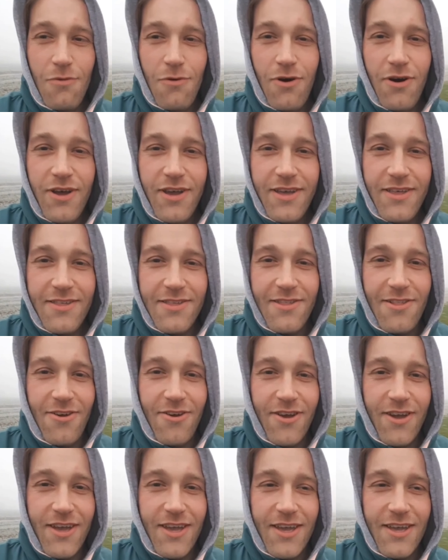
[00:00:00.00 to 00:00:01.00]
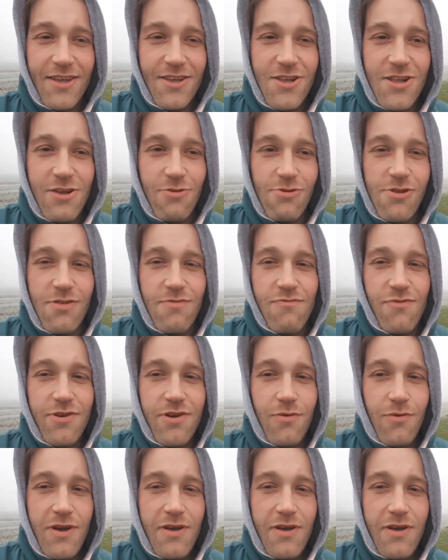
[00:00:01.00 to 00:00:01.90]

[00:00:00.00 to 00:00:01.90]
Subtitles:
to ride it due to problems on the farm